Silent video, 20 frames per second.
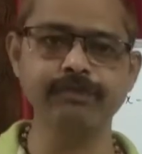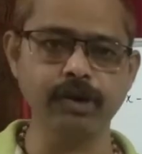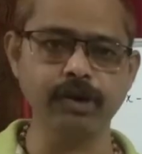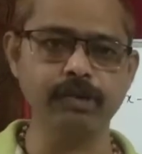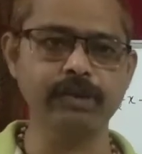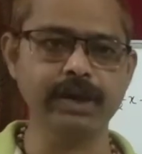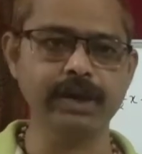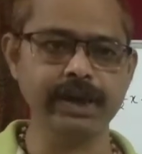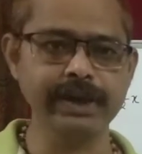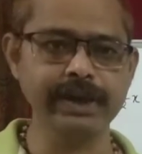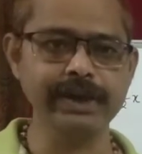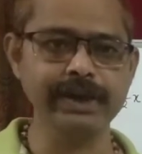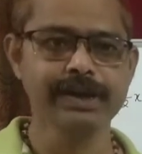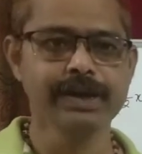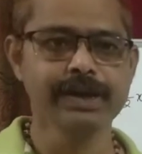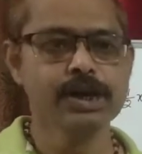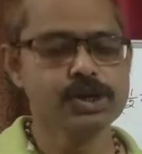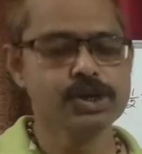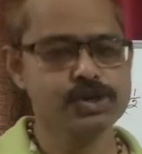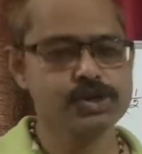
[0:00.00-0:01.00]
formulae.
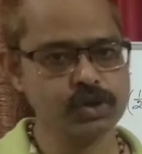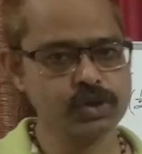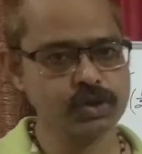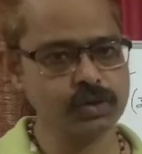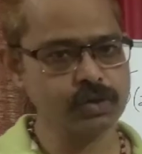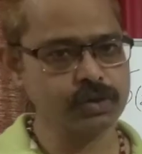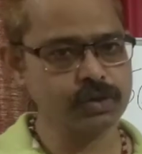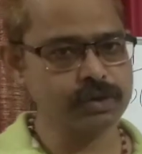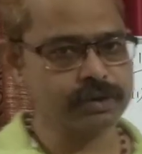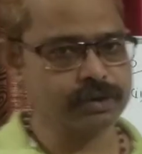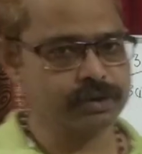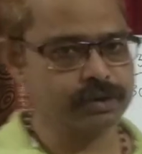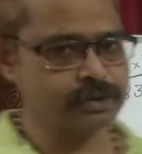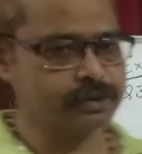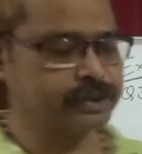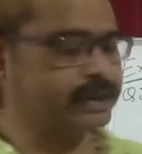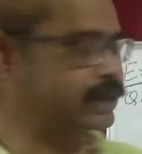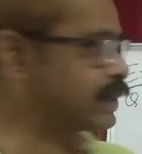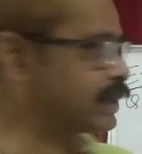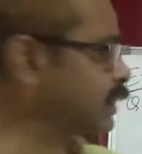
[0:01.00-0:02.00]

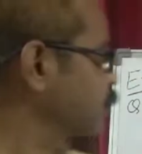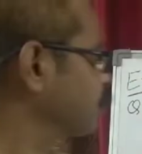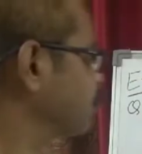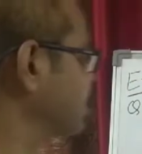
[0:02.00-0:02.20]
So there